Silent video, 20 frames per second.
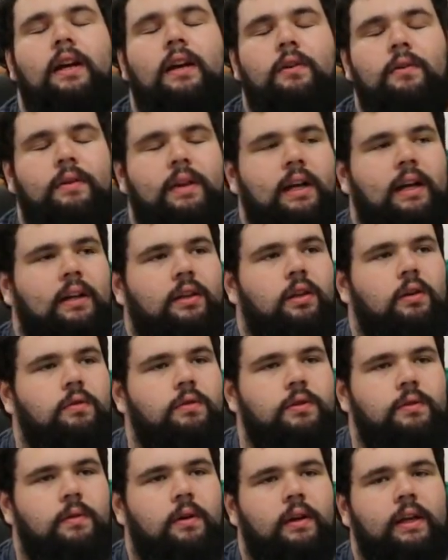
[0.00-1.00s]
don't think I've
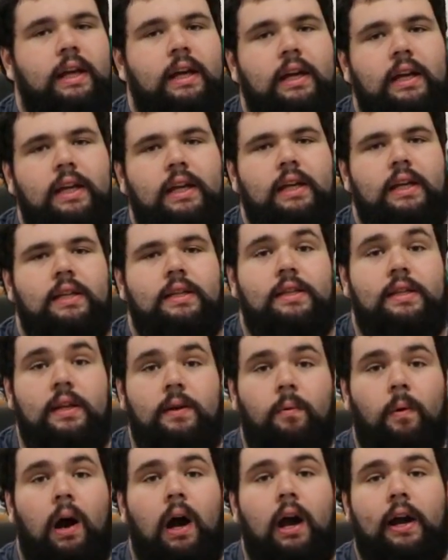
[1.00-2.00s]
told you all yet, is the
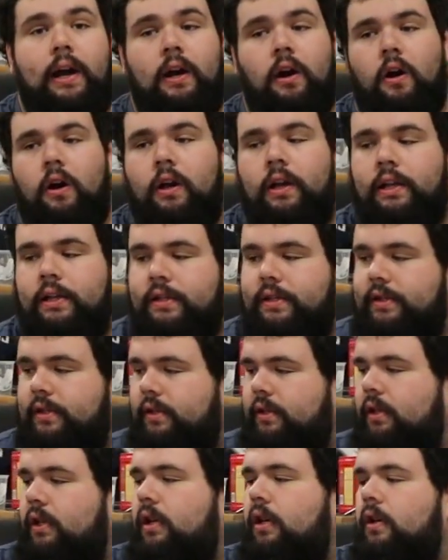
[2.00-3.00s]
wiring
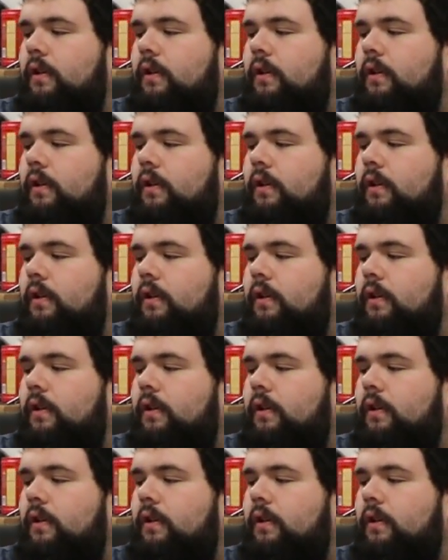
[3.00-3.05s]
harness